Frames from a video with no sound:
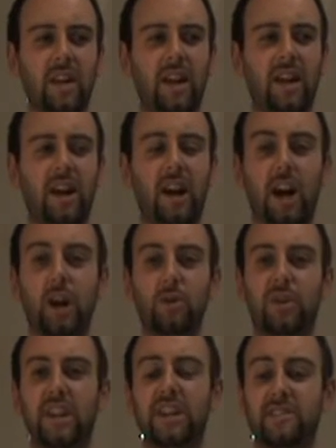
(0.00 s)

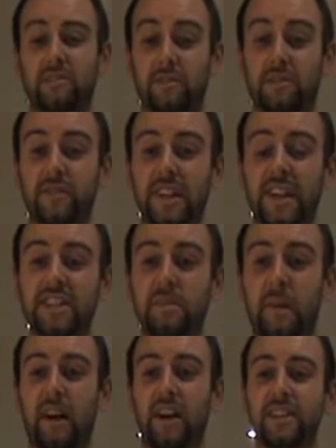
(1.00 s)
oaky sort of taste
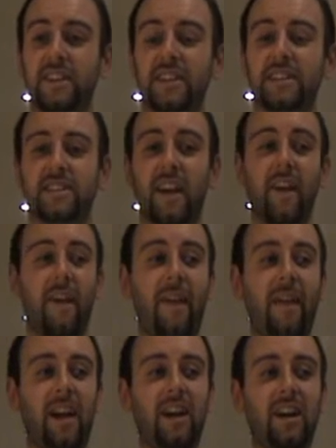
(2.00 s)
behind it.
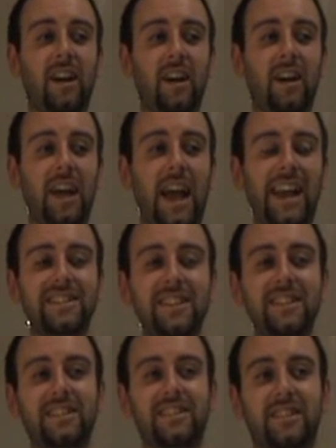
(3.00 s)
As
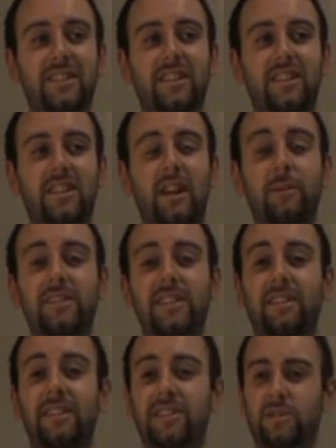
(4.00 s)
it's going
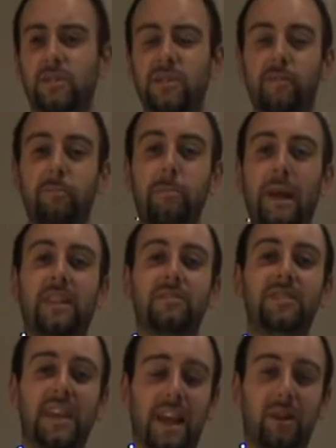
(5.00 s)
down, it sort of
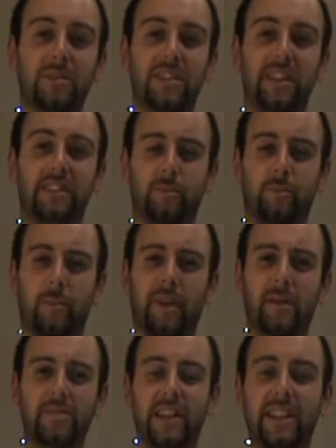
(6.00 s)
mellows out a little bit,
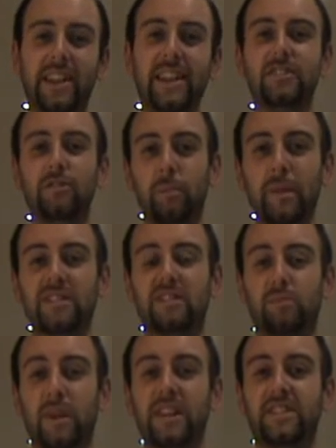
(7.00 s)
becomes a little bit
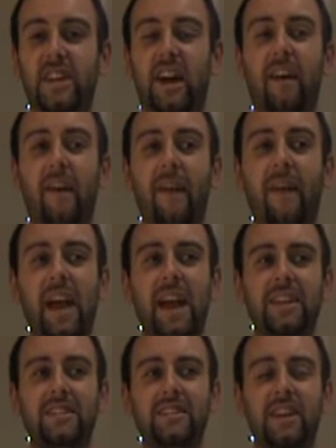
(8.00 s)
sweeter,
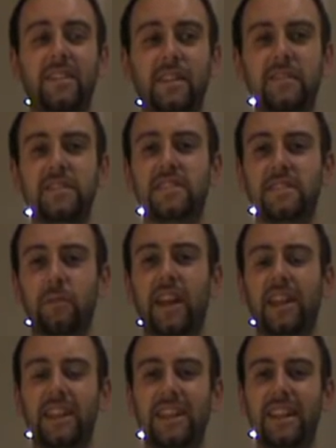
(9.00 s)
and there is still
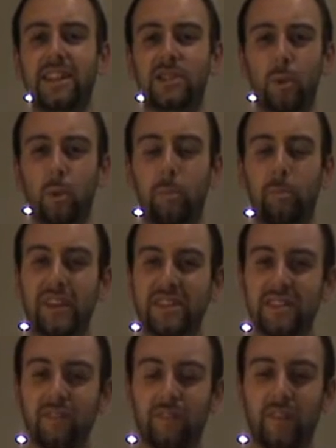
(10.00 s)
that little
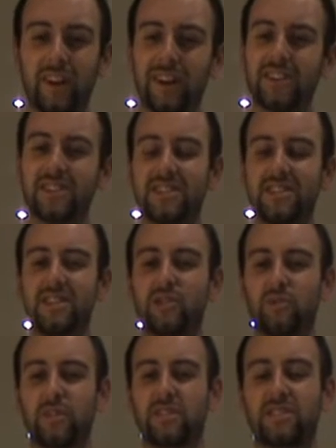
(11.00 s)
bit of a
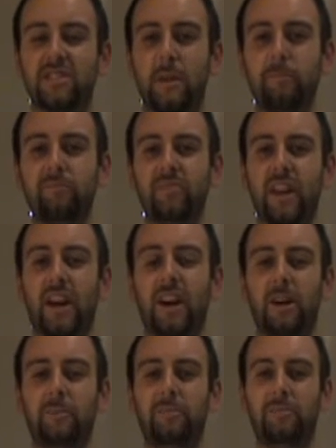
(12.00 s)
citrus
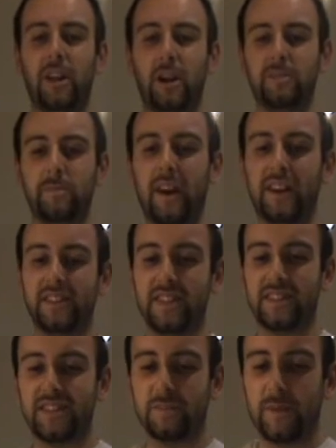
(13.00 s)
note behind
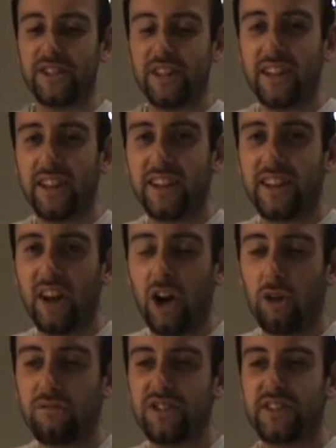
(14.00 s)
it, especially like
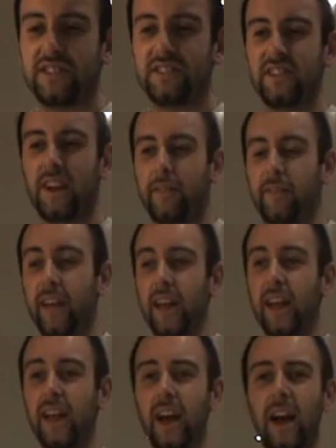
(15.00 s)
oranges and stuff.
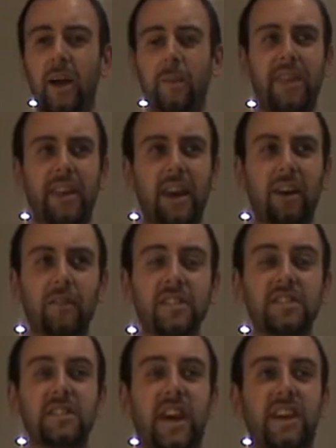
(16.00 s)
The
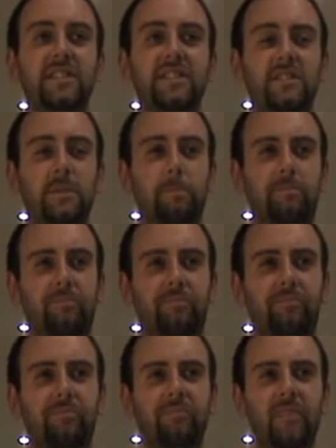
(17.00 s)
aftertaste,
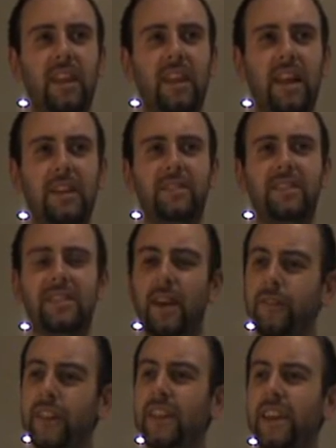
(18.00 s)

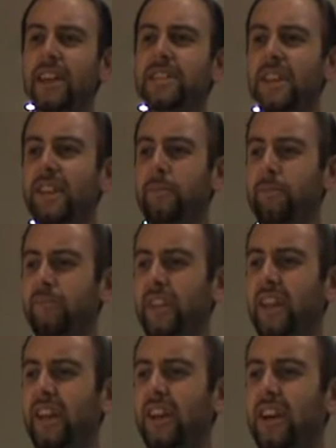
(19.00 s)
definitely getting
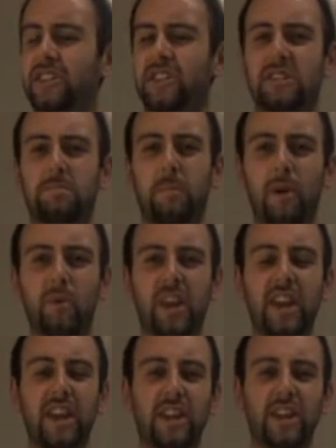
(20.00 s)
like a
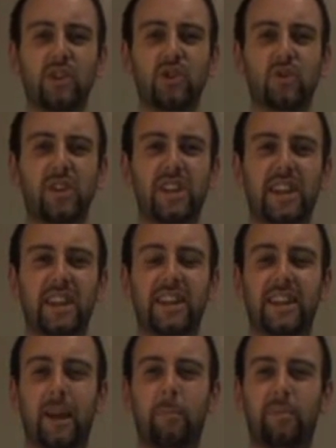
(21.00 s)
smoky,
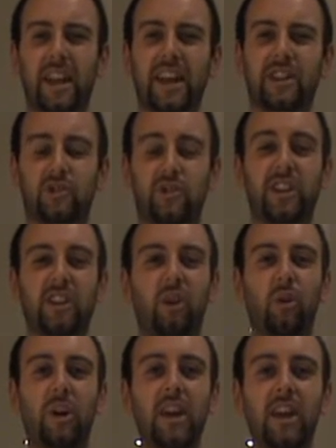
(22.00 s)
treacly, like black
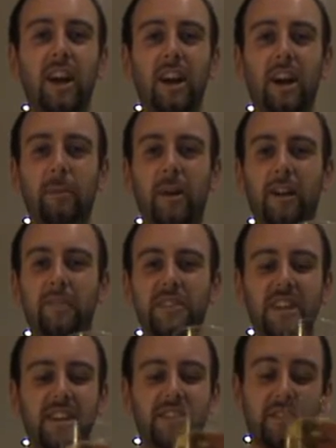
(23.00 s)
treacle
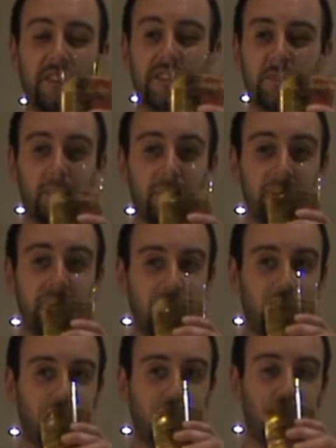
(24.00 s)
aftertaste on this one. Let's get
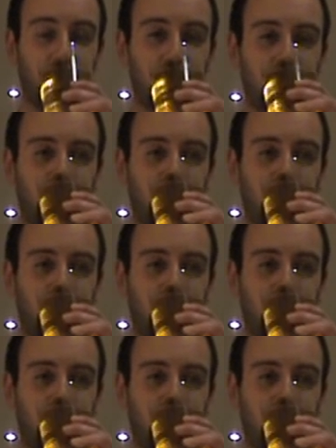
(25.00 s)
another one.